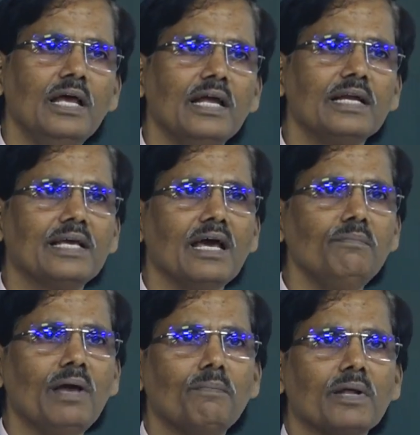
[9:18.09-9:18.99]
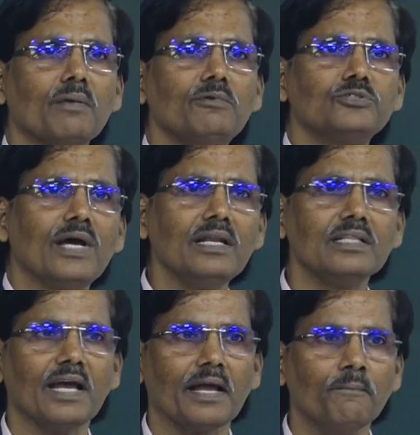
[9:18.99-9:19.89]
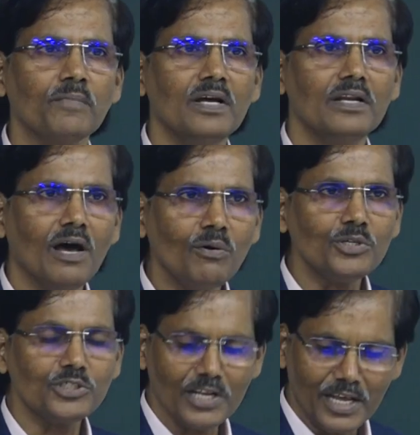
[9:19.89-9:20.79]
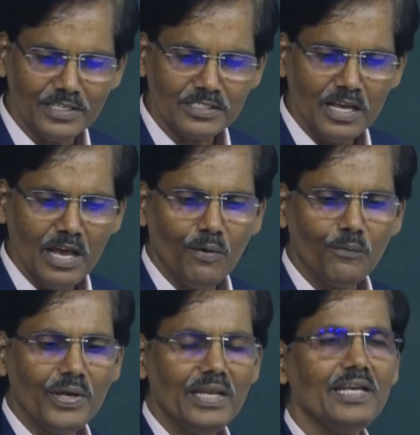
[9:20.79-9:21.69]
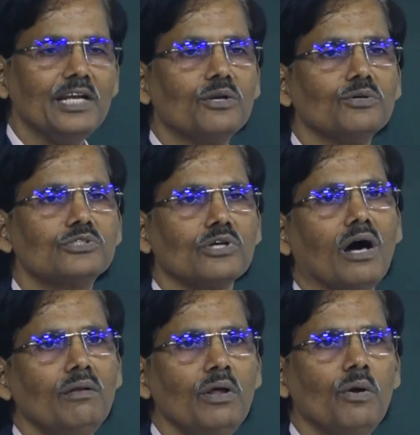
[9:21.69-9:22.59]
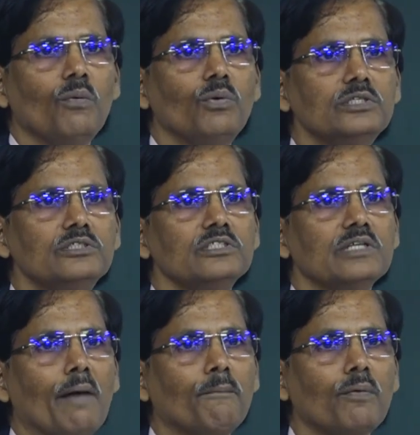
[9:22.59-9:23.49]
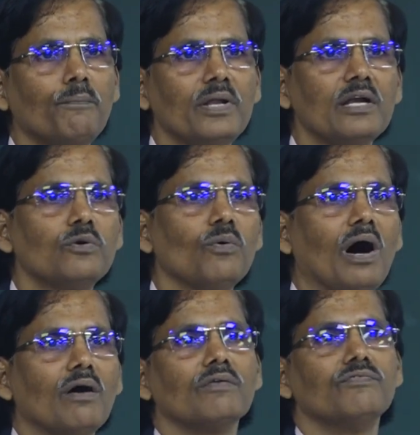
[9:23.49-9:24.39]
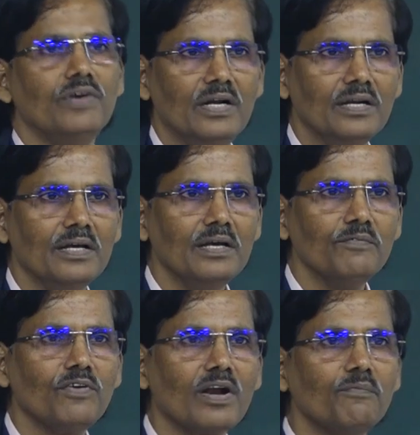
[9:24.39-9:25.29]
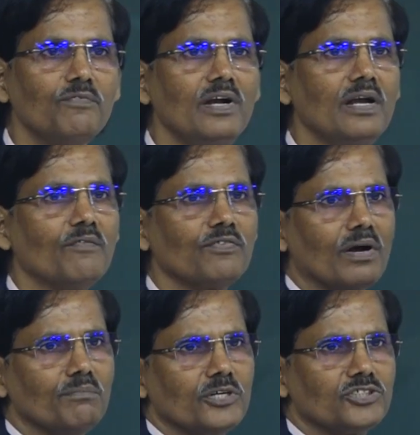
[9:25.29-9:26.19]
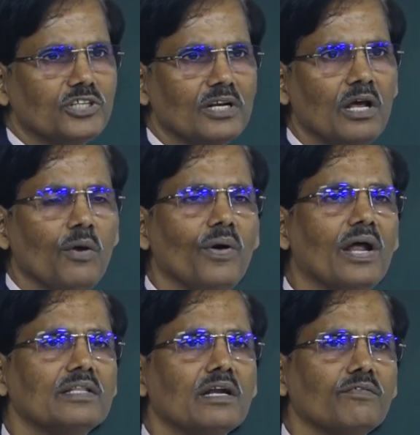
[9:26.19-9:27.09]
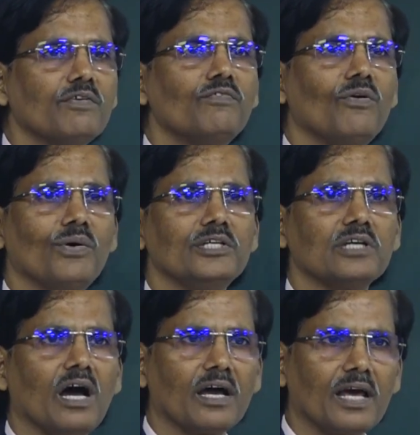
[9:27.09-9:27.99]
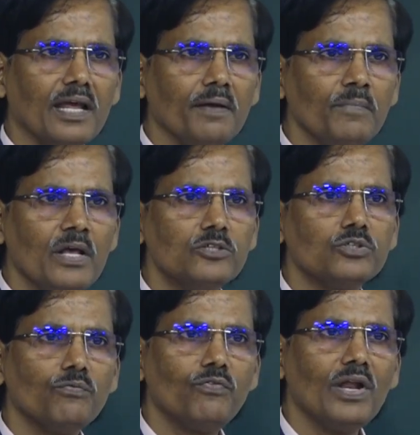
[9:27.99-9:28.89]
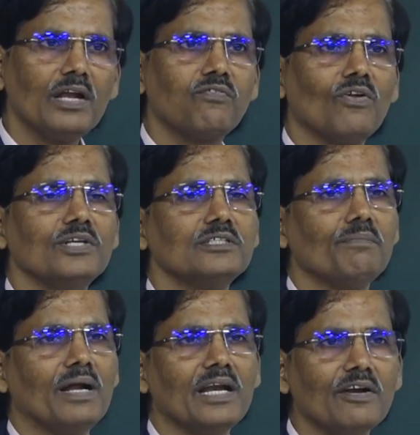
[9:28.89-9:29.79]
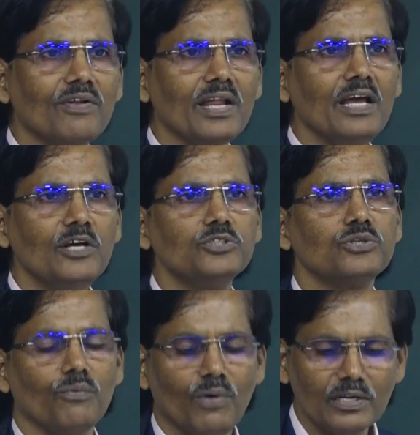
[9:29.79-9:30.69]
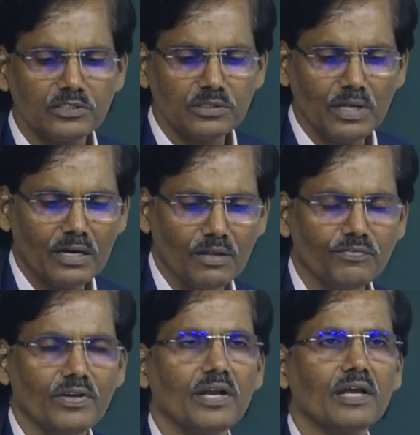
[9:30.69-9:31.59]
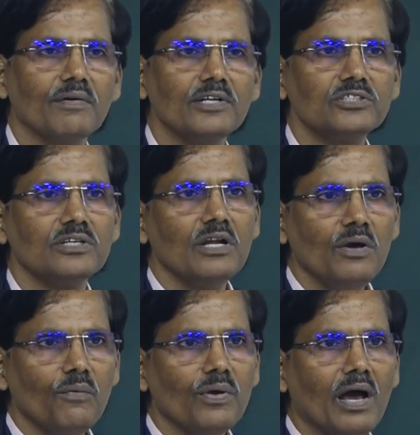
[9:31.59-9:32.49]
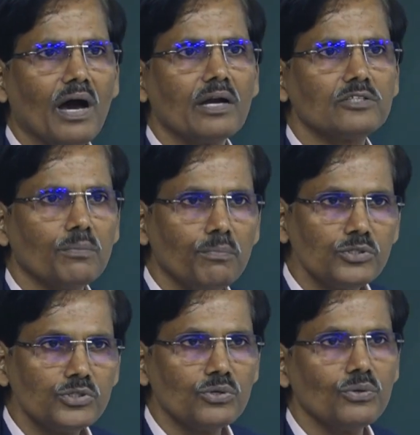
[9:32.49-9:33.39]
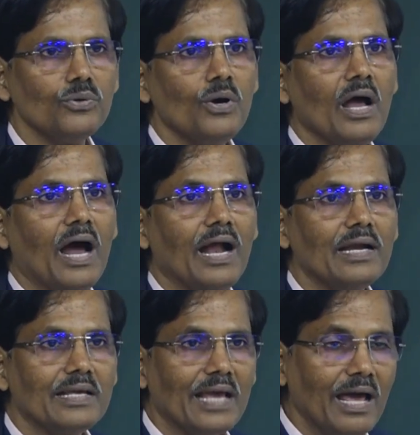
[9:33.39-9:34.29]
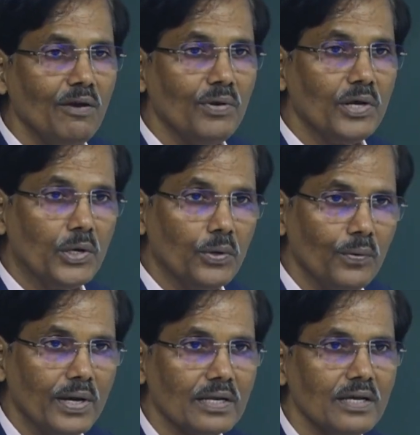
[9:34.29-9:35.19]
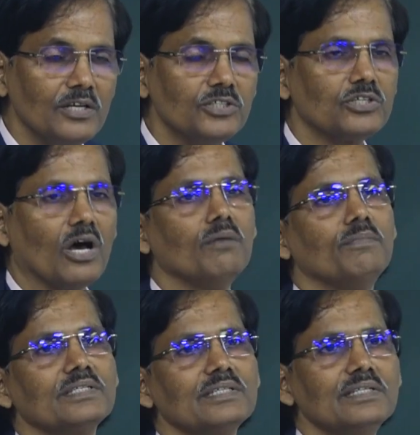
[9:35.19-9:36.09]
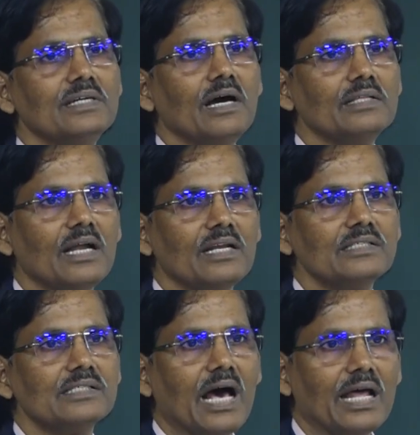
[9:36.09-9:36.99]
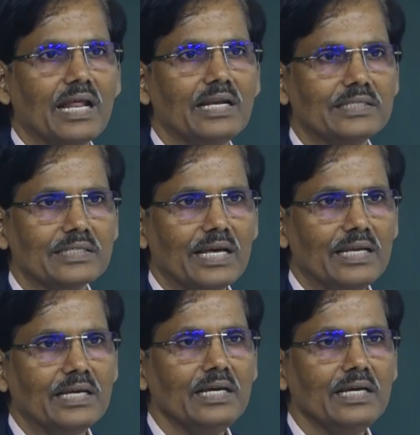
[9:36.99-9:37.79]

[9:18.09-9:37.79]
It can be applicable to anything. Now question is, we need to solve which is appropriate to our field. For a field of combustion where that of a flow is occurring, so fluid flow is a mandatory. So what's that of your equation we are supposed to do, and can we do it, solve it, that is analytical.